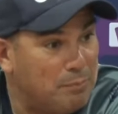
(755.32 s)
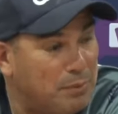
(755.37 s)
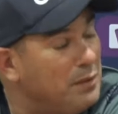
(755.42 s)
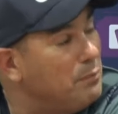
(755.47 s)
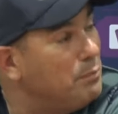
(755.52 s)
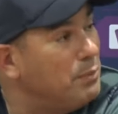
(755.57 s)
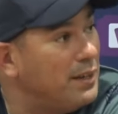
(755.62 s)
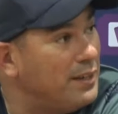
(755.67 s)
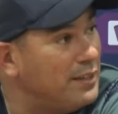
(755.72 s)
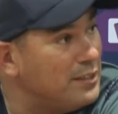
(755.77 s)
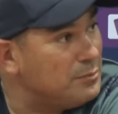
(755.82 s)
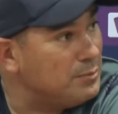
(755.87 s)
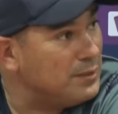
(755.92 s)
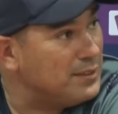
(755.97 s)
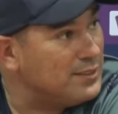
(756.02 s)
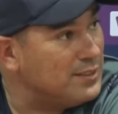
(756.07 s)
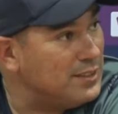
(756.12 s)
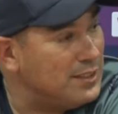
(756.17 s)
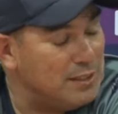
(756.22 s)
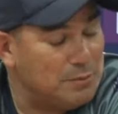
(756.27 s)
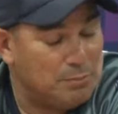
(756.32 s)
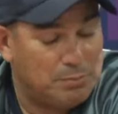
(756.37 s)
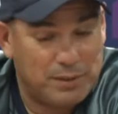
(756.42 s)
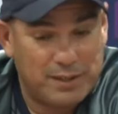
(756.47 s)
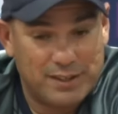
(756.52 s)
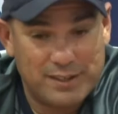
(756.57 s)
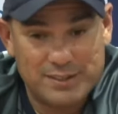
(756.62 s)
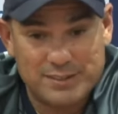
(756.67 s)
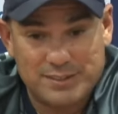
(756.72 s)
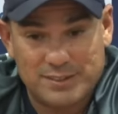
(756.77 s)
big players, my senior
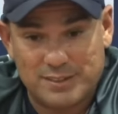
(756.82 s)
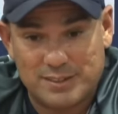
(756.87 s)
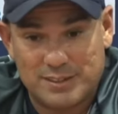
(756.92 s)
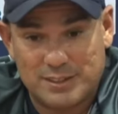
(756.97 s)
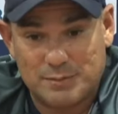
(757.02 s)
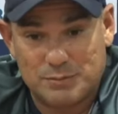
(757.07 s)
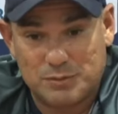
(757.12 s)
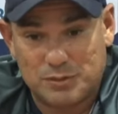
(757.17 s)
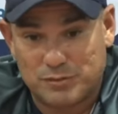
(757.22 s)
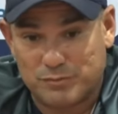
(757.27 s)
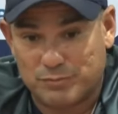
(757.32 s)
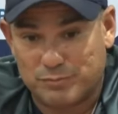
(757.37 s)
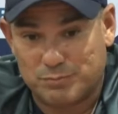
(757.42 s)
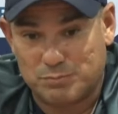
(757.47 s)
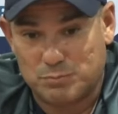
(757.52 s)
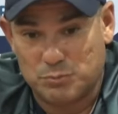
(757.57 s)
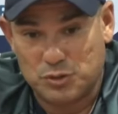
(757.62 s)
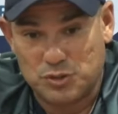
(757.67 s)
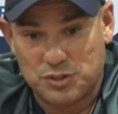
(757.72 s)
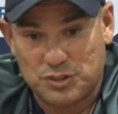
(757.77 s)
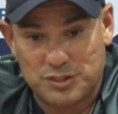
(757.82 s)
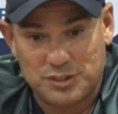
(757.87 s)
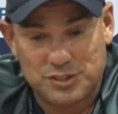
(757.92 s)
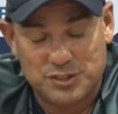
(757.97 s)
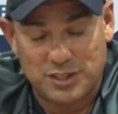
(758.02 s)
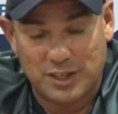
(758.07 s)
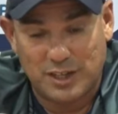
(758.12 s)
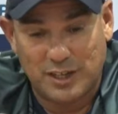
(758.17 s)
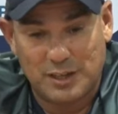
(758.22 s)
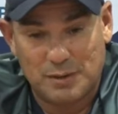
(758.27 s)
players in terms of Mushi,
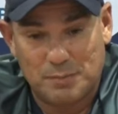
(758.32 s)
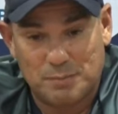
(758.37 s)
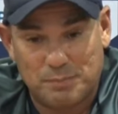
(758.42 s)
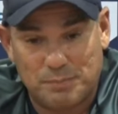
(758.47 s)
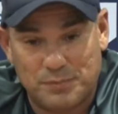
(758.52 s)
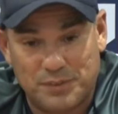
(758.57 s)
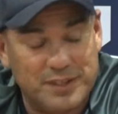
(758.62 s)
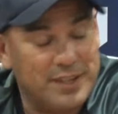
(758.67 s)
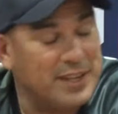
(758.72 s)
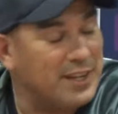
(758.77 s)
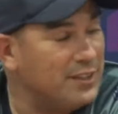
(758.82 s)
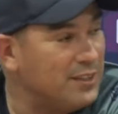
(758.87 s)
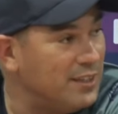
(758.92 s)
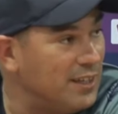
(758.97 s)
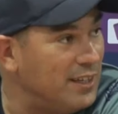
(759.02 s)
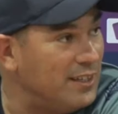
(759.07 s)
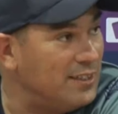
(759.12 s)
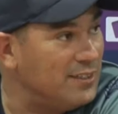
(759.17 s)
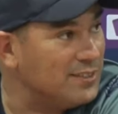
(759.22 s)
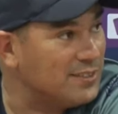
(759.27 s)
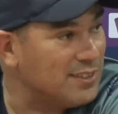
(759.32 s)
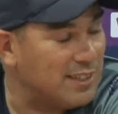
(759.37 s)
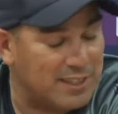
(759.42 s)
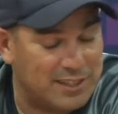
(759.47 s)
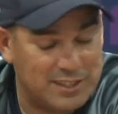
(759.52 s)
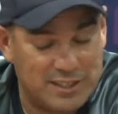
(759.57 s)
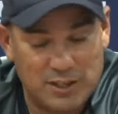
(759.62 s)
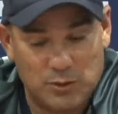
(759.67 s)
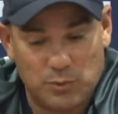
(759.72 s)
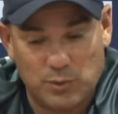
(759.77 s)
Shakib, Riyad to lead the
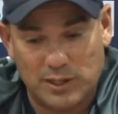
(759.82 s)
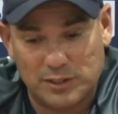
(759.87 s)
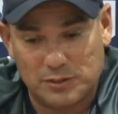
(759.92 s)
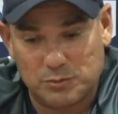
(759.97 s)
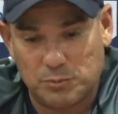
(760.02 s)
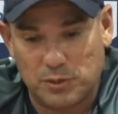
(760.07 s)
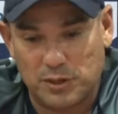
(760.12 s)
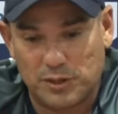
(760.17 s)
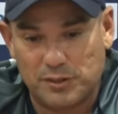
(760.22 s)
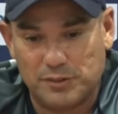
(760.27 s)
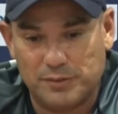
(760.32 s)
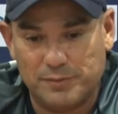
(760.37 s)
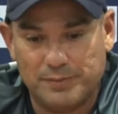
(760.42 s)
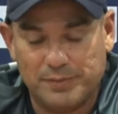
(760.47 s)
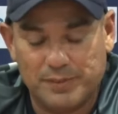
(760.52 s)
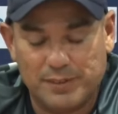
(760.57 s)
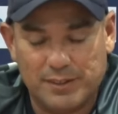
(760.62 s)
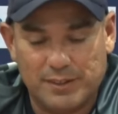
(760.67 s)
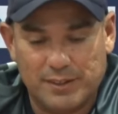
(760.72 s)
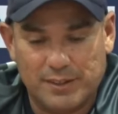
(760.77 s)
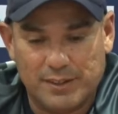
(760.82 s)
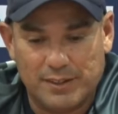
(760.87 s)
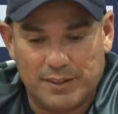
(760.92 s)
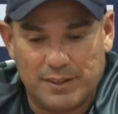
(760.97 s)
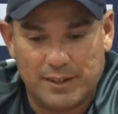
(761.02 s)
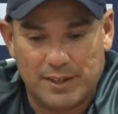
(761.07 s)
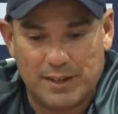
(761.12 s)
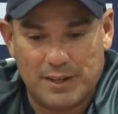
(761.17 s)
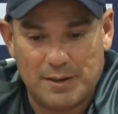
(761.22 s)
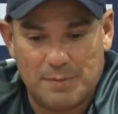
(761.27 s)
side really well tomorrow.
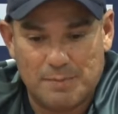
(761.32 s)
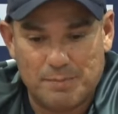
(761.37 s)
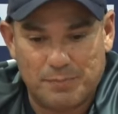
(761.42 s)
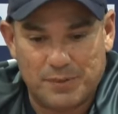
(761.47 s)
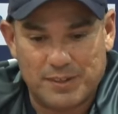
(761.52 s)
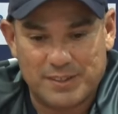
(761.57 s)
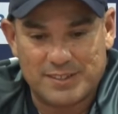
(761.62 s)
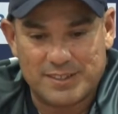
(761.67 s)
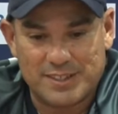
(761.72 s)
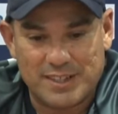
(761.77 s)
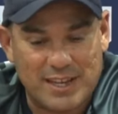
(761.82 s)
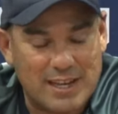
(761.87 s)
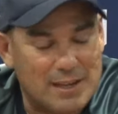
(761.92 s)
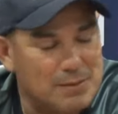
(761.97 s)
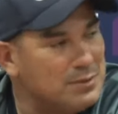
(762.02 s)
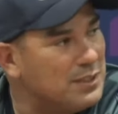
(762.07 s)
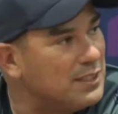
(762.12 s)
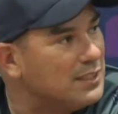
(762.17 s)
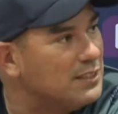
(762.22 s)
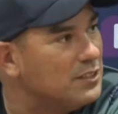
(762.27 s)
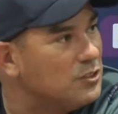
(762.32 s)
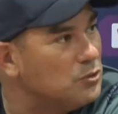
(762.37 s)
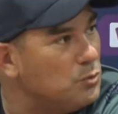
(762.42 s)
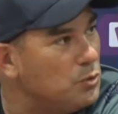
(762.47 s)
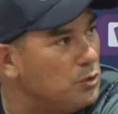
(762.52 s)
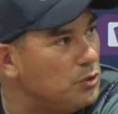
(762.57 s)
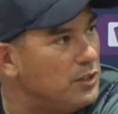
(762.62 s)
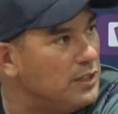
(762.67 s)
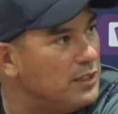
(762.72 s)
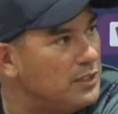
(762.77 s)
Um, it's in games like this
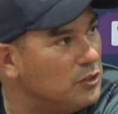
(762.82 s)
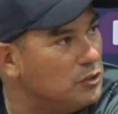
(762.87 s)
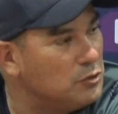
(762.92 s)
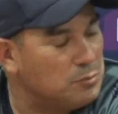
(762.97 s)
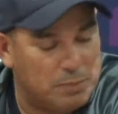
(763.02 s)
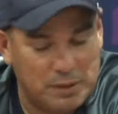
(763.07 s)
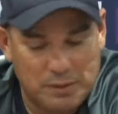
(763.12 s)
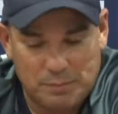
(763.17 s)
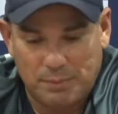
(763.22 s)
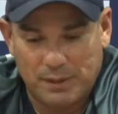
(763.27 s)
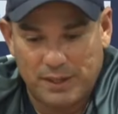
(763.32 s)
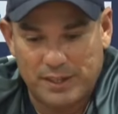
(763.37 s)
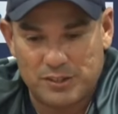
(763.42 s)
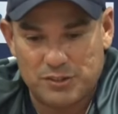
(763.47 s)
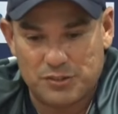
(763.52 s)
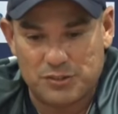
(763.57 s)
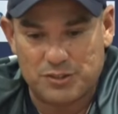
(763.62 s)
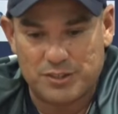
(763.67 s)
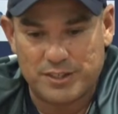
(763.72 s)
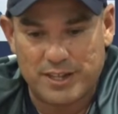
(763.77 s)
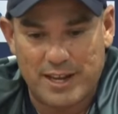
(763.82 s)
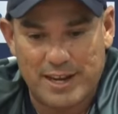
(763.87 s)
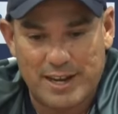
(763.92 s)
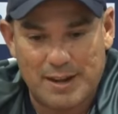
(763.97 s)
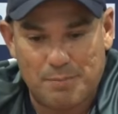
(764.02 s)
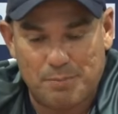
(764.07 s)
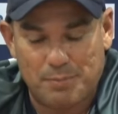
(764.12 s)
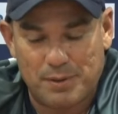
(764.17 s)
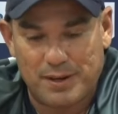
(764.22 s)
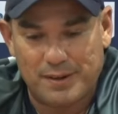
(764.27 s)
where you need those big players to stand
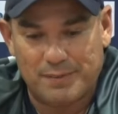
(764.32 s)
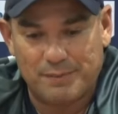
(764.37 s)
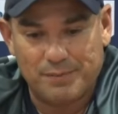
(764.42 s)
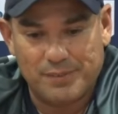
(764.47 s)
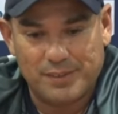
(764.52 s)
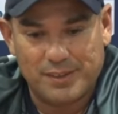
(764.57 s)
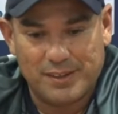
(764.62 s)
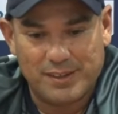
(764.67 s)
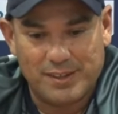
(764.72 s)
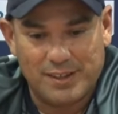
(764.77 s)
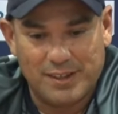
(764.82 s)
up, and